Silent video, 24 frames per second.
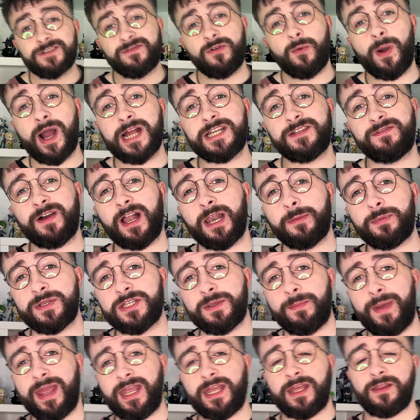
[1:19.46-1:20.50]
for why developers
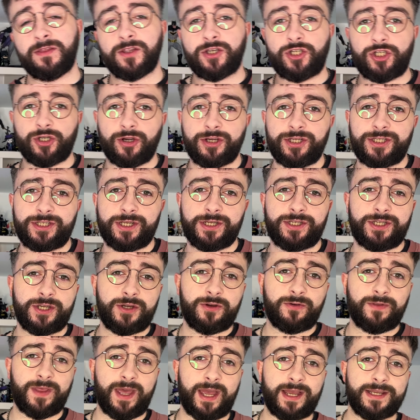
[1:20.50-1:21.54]
are making the choice to
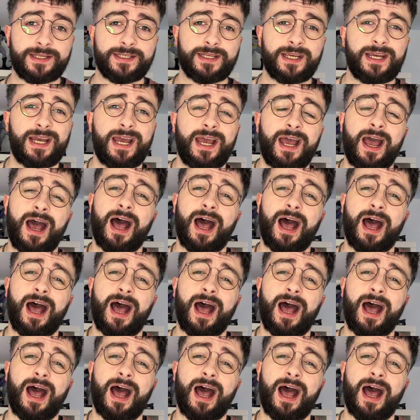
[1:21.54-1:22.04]
do this,